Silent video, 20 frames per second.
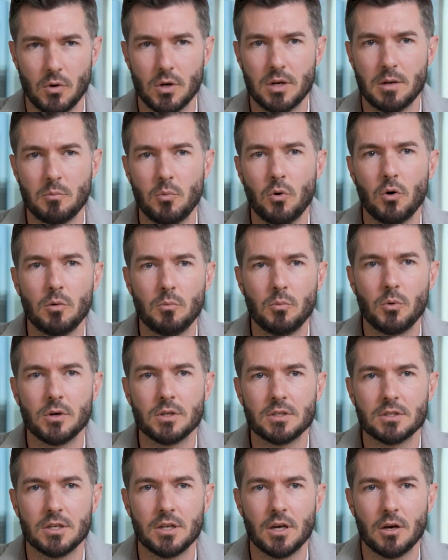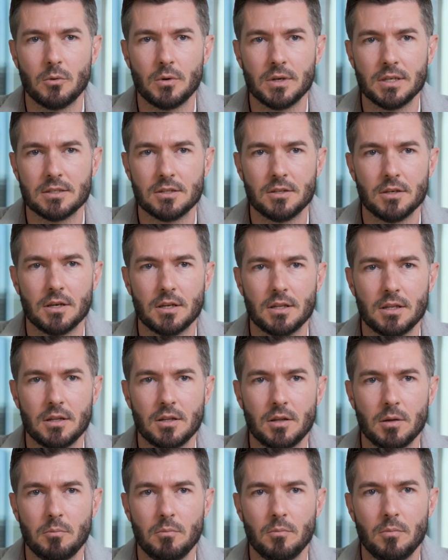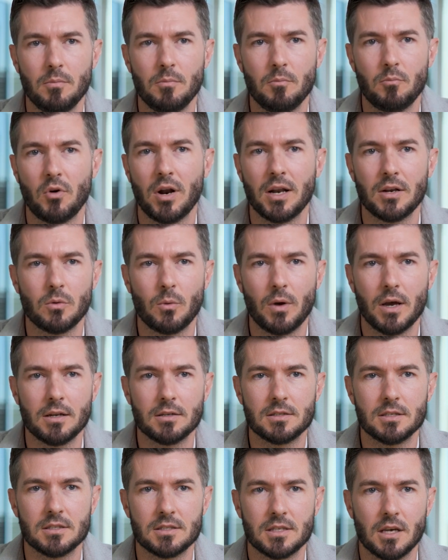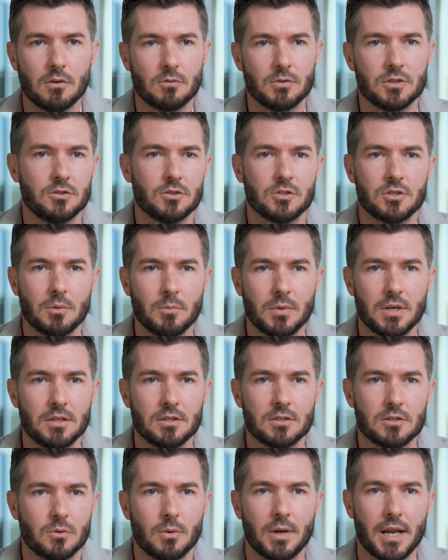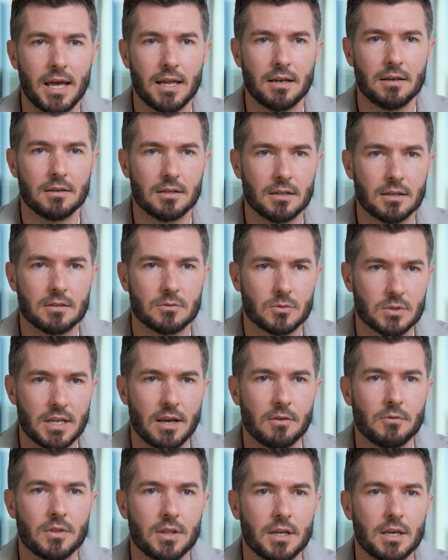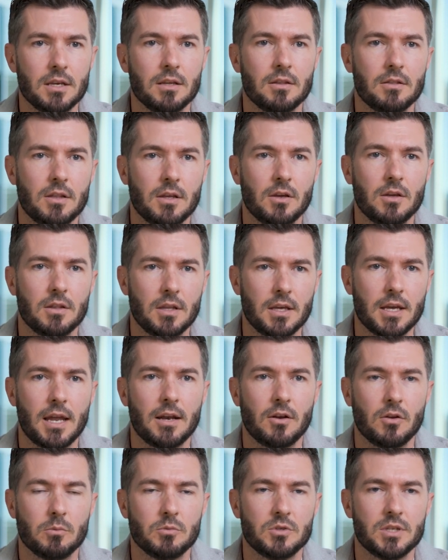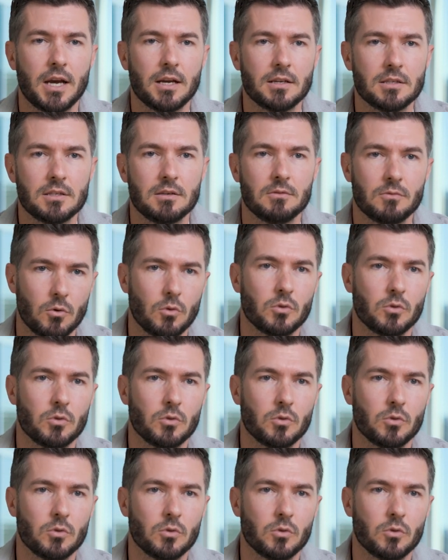But an important point to note is that the brand awareness itself is just a means to an end. It was never the end objective.